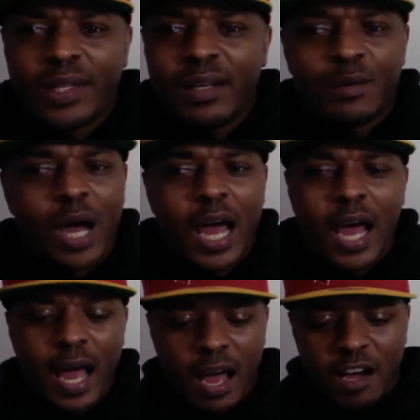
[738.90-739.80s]

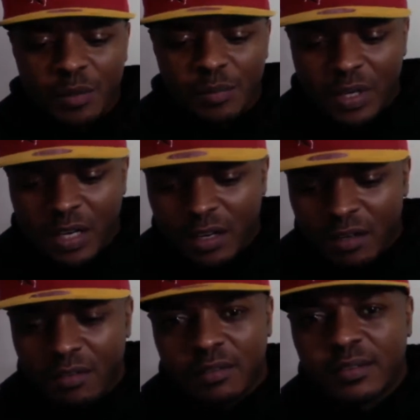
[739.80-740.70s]
Wow,
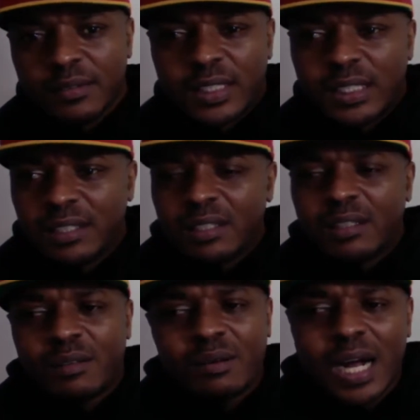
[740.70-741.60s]
bro.
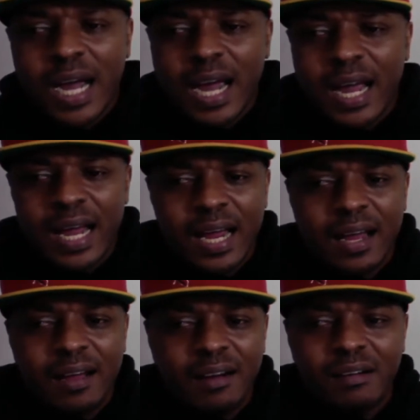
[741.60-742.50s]

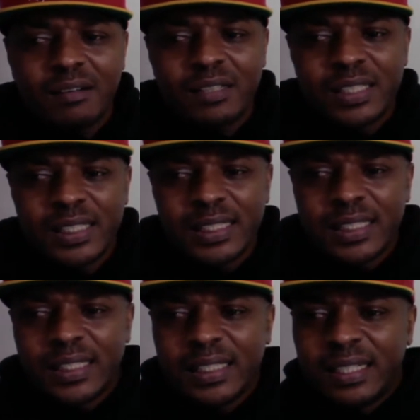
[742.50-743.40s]
Wow.
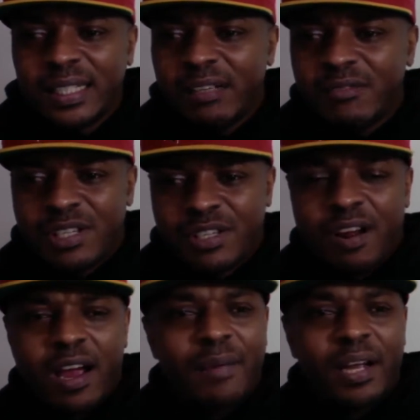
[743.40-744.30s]
He was just
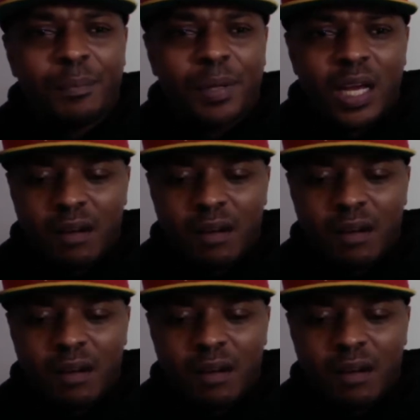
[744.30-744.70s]
trying to make a play